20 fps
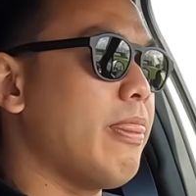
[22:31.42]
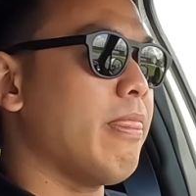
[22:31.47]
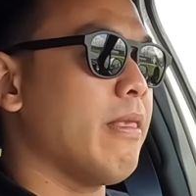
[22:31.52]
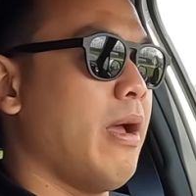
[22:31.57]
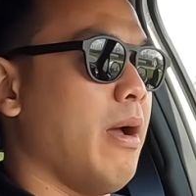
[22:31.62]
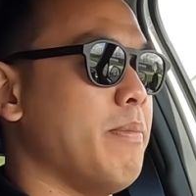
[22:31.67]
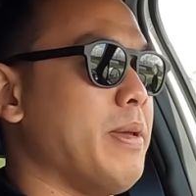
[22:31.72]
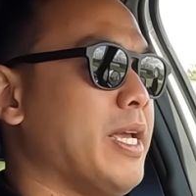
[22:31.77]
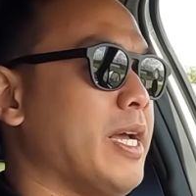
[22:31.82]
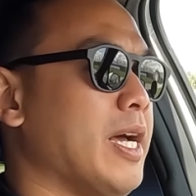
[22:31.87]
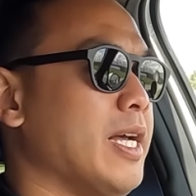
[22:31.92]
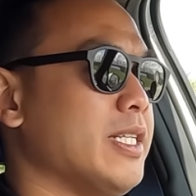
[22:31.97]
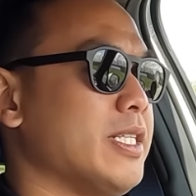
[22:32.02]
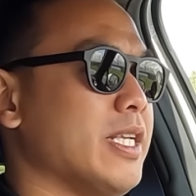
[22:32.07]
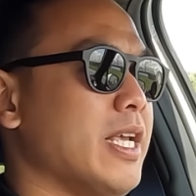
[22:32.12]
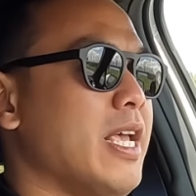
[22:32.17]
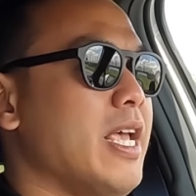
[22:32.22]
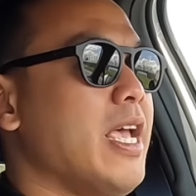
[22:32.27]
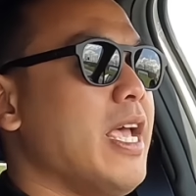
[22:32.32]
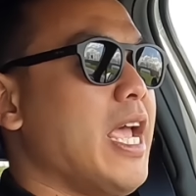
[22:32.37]
uh, because
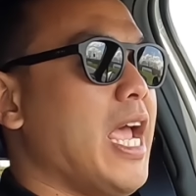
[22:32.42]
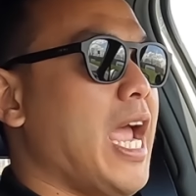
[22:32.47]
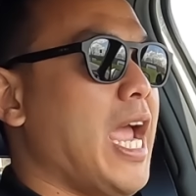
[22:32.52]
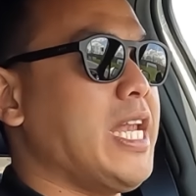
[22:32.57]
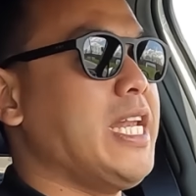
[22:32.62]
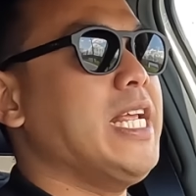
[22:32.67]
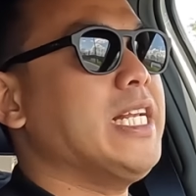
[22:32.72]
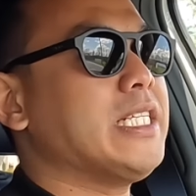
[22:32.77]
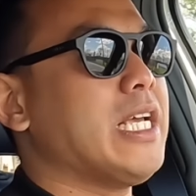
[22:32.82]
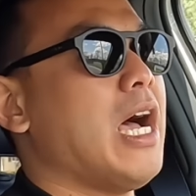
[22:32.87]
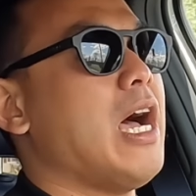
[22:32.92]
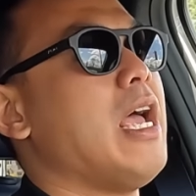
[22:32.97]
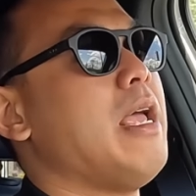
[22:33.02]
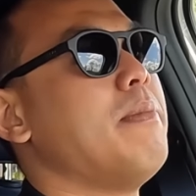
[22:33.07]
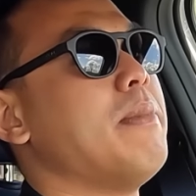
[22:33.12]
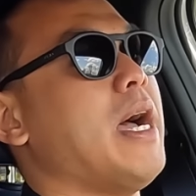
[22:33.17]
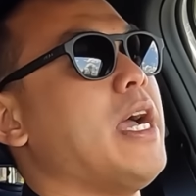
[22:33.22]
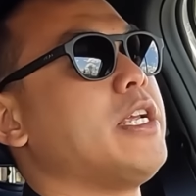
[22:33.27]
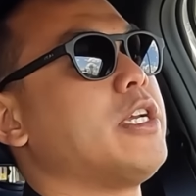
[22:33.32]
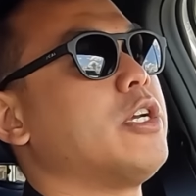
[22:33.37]

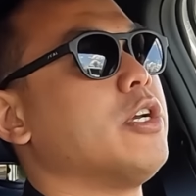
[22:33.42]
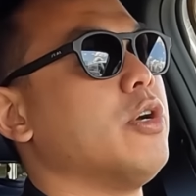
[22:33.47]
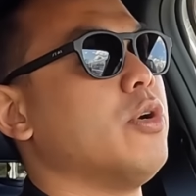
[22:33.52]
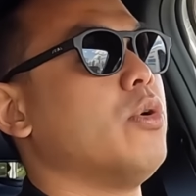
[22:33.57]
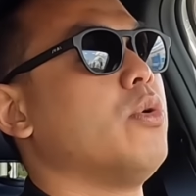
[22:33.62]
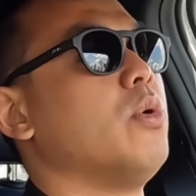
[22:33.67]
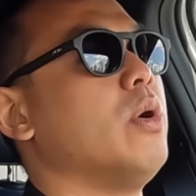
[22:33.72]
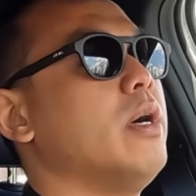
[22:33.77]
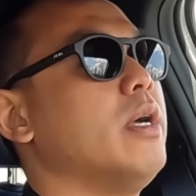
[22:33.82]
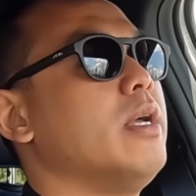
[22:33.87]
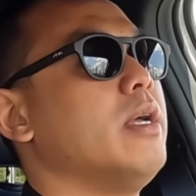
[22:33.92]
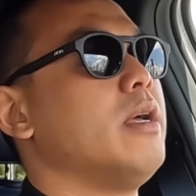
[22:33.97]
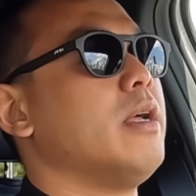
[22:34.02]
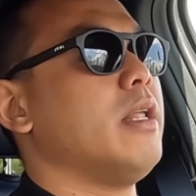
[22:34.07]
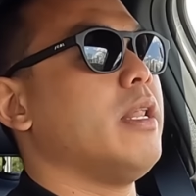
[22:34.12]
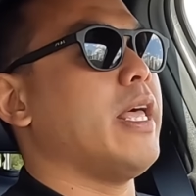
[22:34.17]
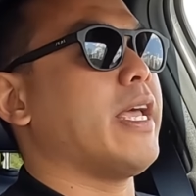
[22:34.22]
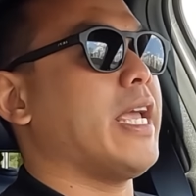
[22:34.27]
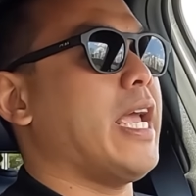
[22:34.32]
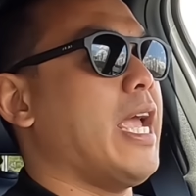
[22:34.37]
anytime I go
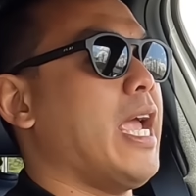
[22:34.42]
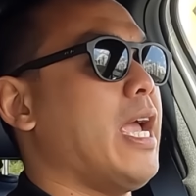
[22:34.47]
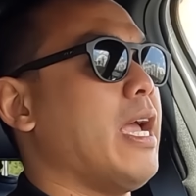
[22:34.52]
like,